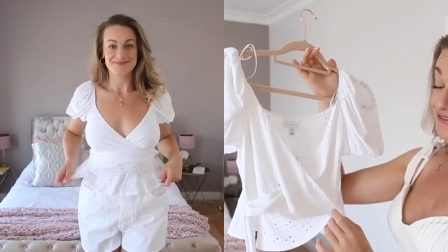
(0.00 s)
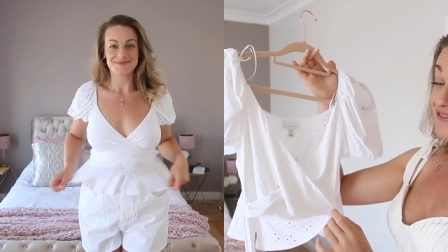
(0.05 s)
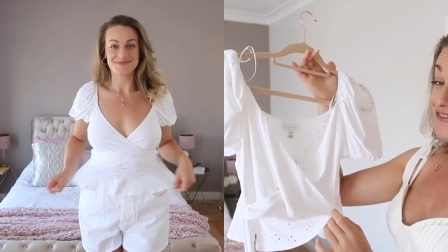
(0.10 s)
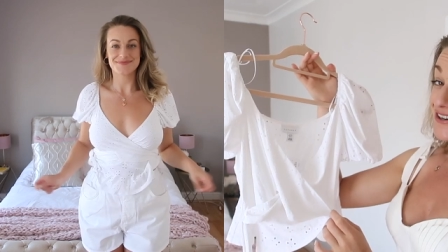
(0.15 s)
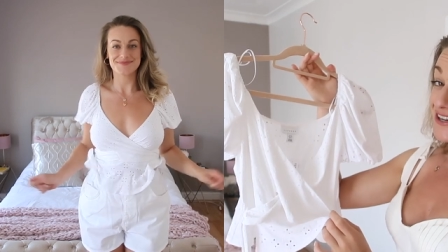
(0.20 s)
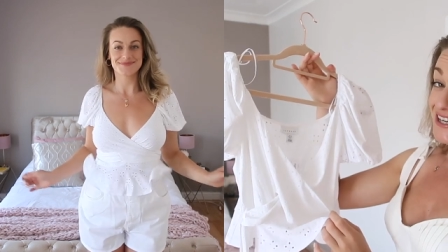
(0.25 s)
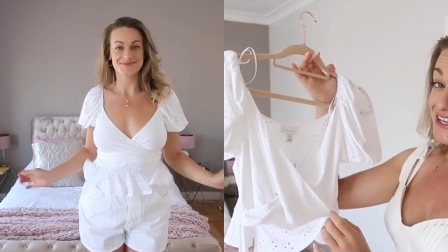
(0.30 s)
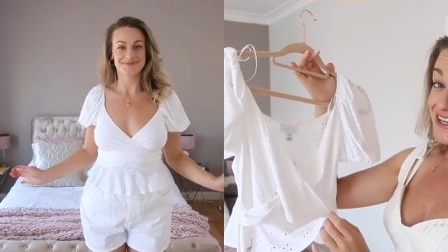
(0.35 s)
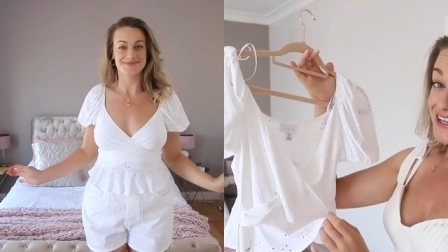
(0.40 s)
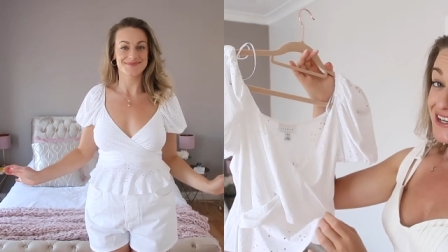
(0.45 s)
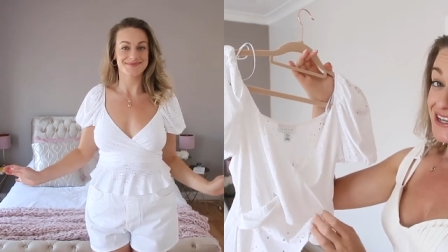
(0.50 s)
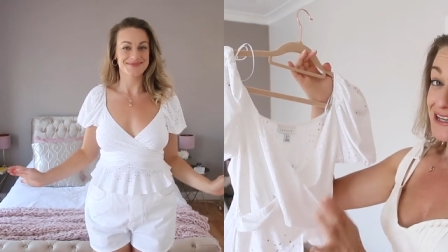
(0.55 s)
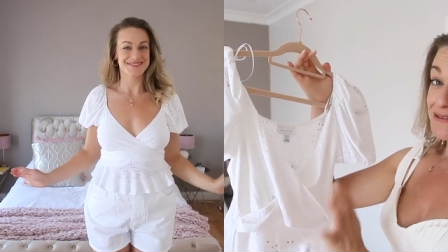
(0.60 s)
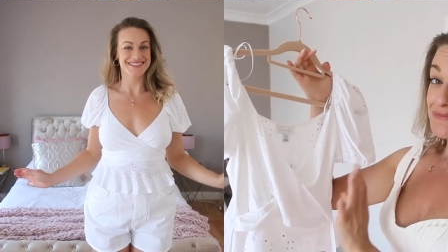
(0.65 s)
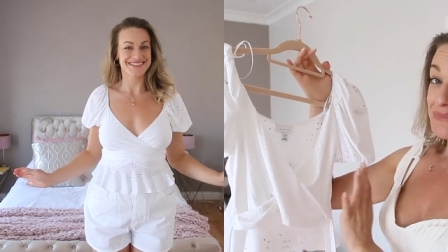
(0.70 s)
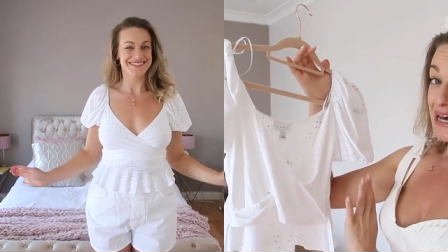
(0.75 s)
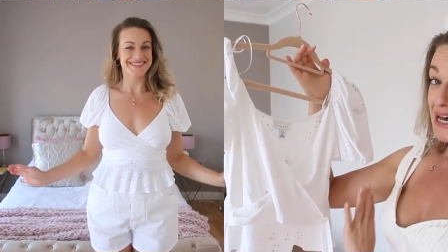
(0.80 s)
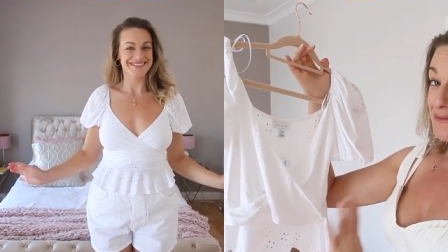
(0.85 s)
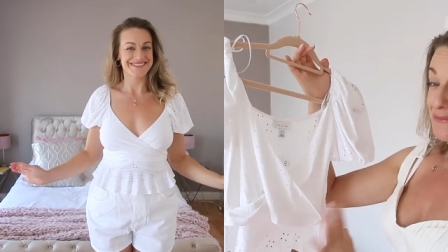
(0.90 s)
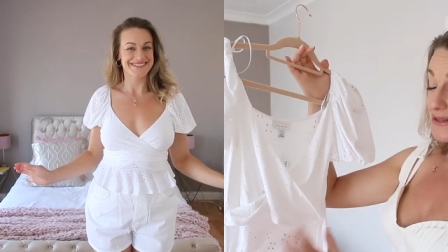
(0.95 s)

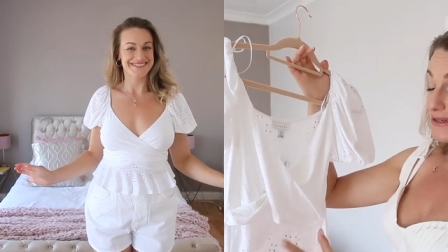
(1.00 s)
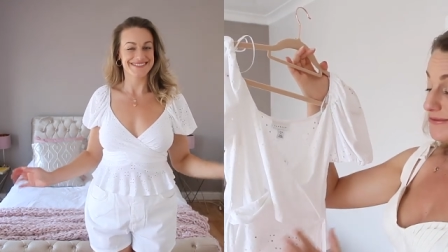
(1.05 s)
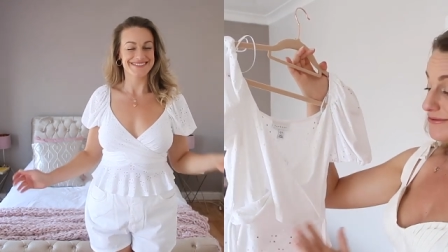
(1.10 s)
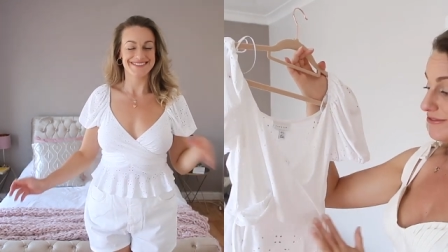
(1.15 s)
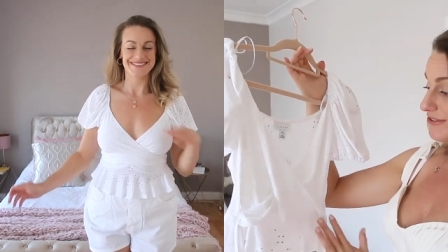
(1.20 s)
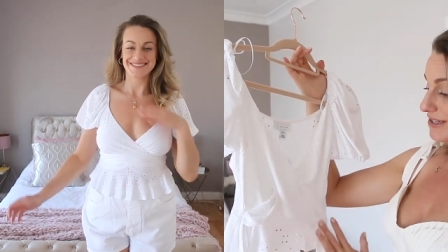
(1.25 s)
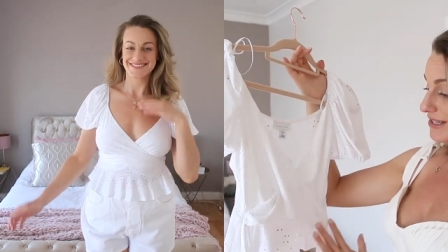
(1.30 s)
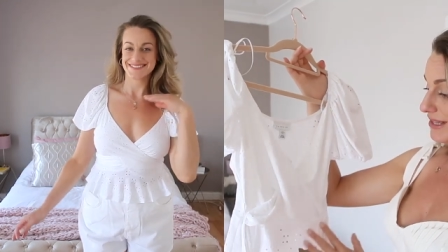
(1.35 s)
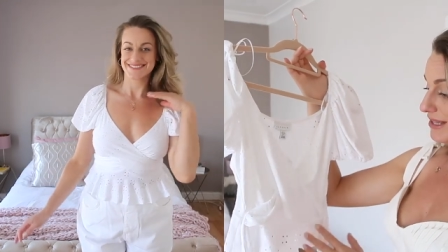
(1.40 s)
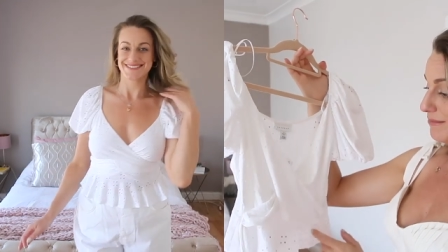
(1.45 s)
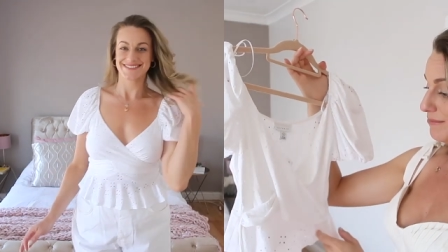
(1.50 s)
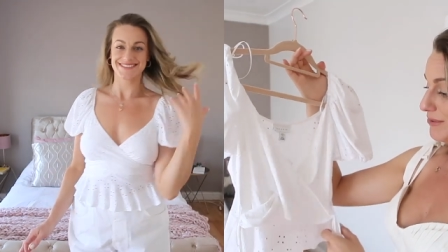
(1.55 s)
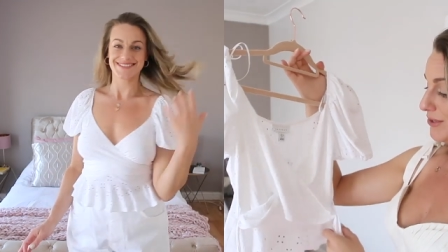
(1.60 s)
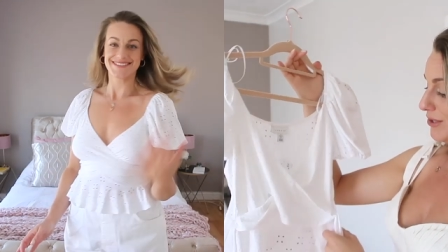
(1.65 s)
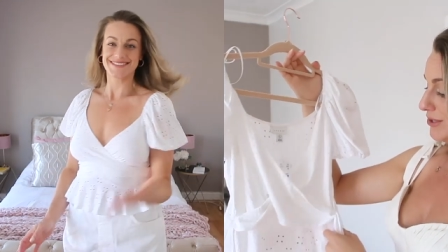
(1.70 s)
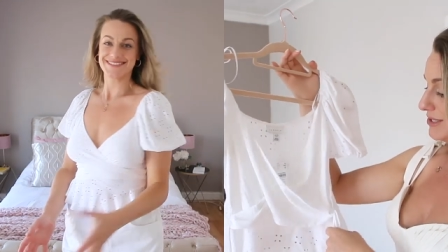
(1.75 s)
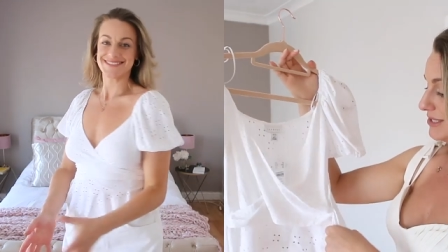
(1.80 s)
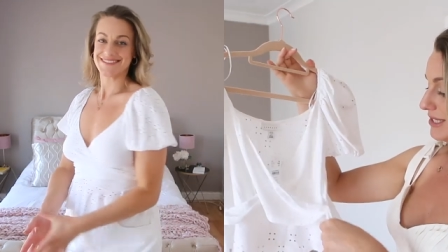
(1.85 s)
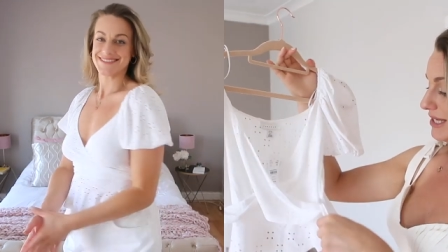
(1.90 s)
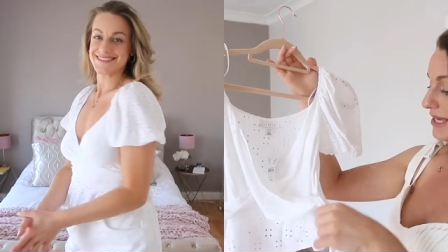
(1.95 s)
frill, peplum frill at the
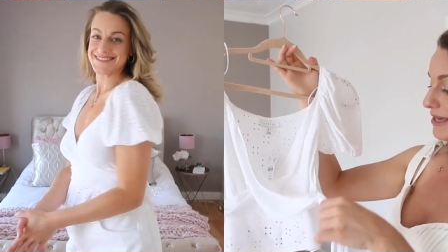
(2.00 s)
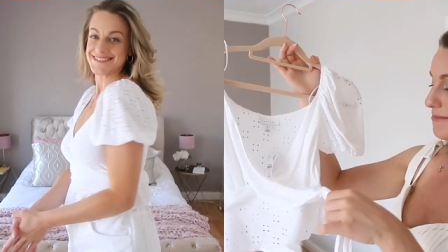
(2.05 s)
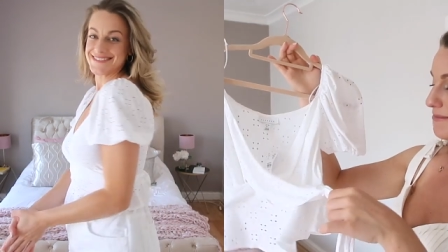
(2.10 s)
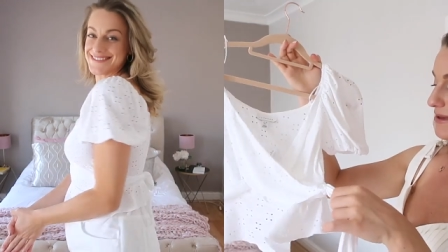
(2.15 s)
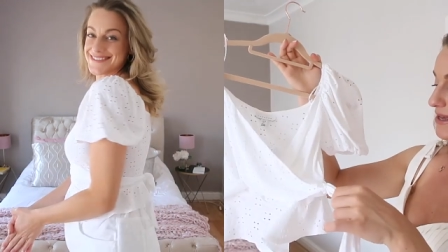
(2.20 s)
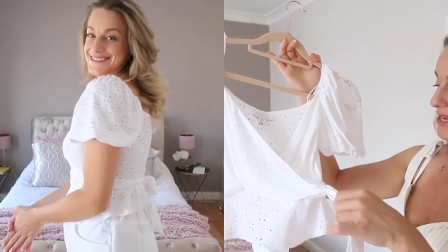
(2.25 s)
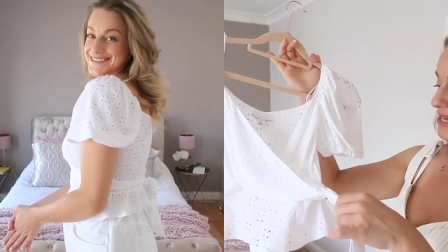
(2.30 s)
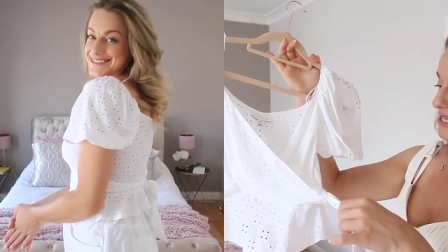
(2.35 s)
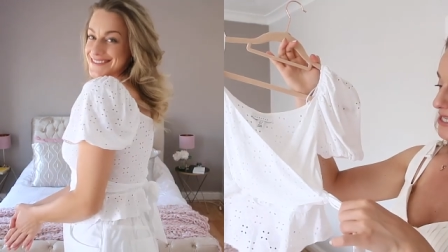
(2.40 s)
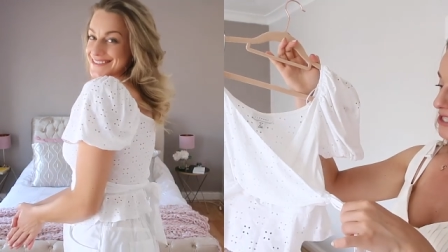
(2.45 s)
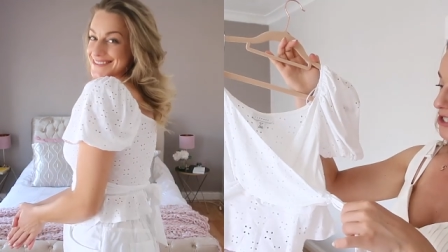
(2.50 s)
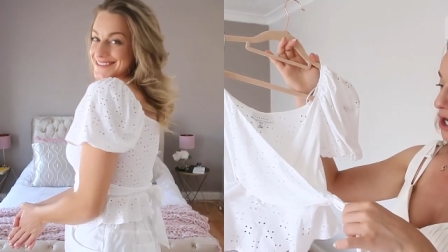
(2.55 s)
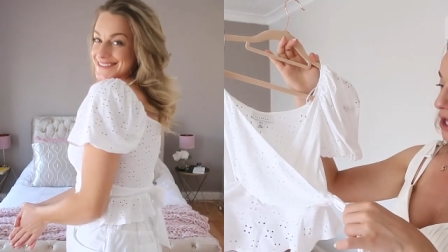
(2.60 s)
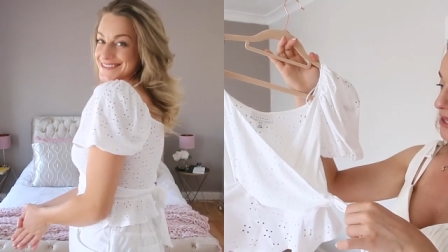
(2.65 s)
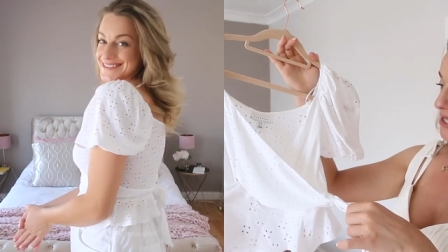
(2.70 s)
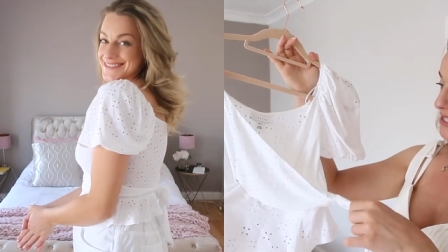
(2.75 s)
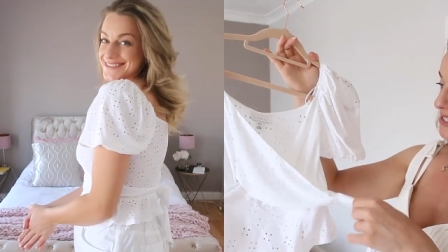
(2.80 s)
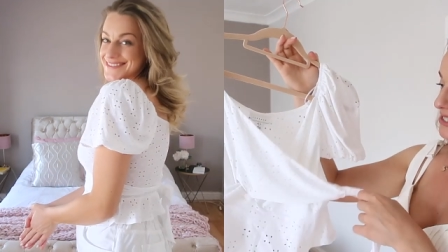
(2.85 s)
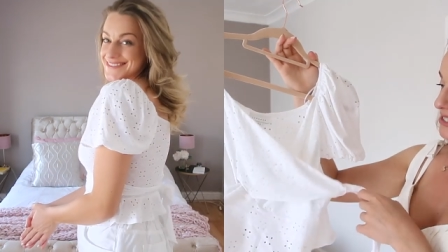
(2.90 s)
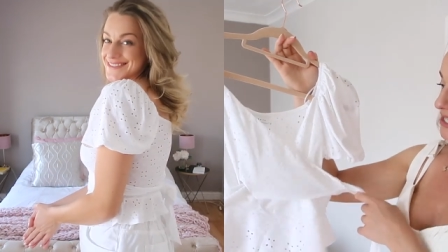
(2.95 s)
bottom. It's got
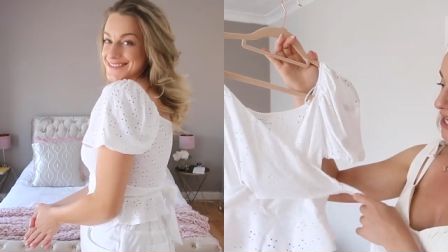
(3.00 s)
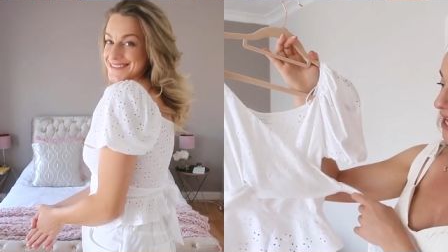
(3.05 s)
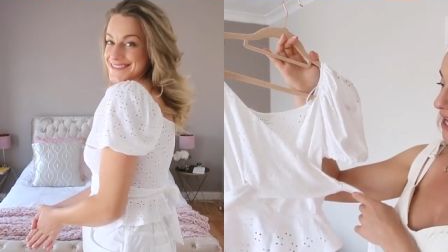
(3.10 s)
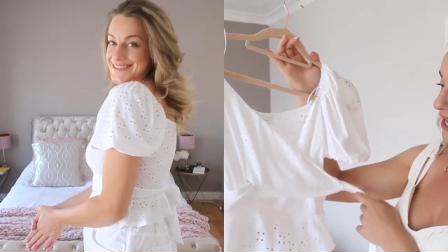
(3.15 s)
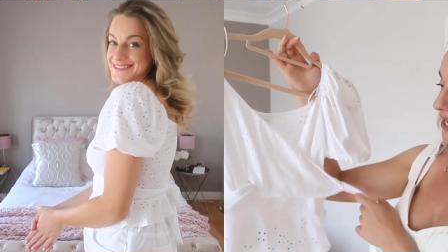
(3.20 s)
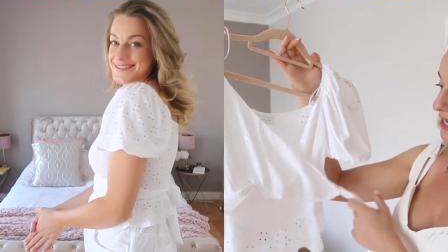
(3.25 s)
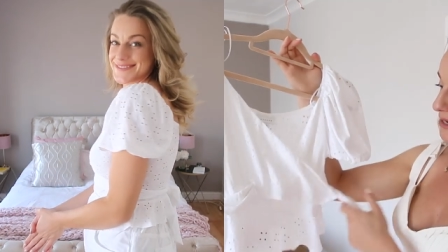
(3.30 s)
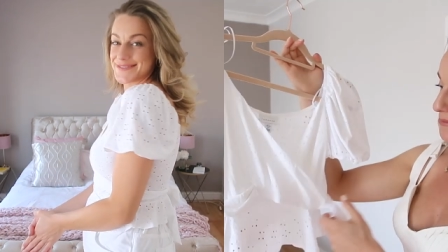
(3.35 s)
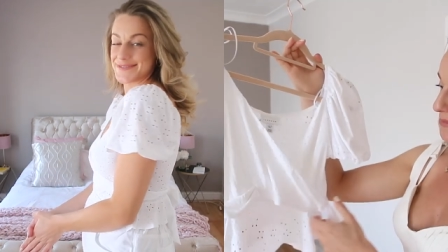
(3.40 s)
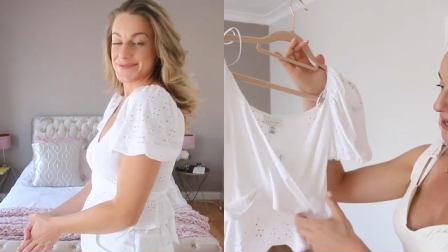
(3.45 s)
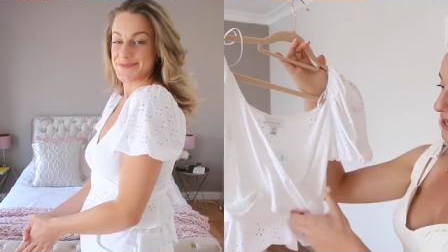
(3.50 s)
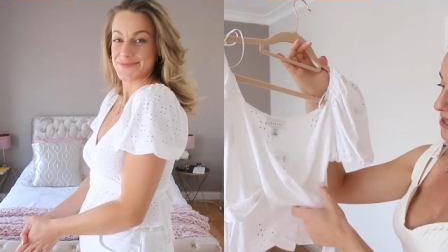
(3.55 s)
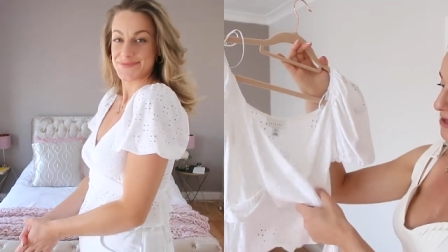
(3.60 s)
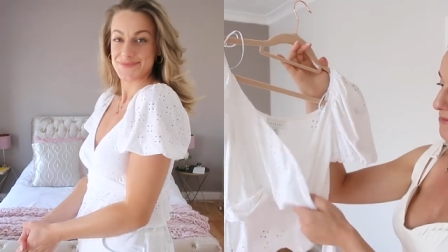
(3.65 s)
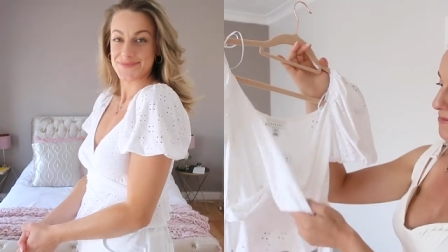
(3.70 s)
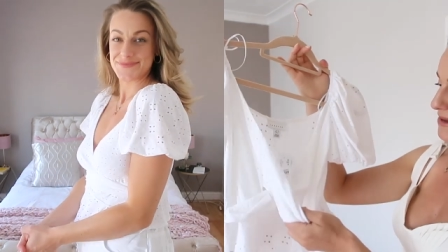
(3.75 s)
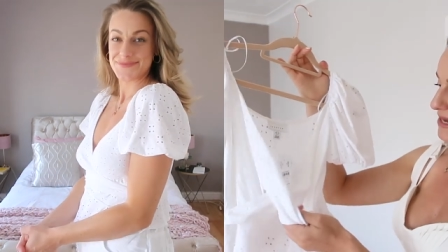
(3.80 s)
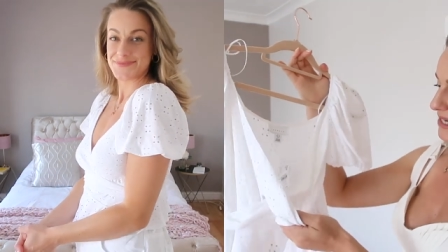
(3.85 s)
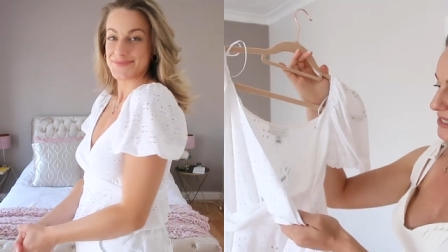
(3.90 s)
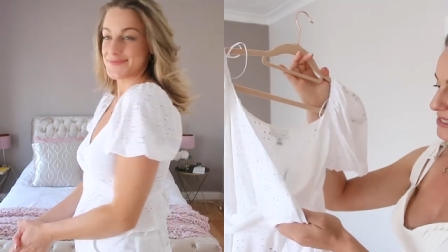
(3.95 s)
this tie bit
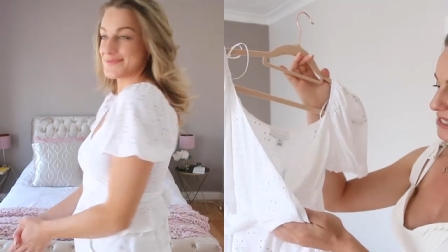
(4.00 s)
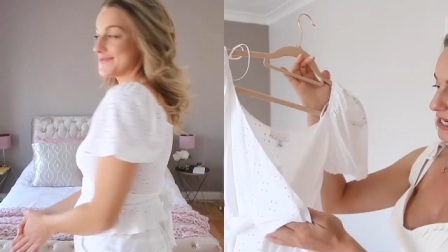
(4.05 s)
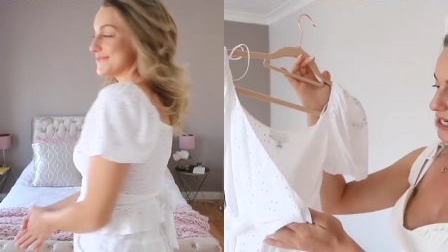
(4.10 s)
that makes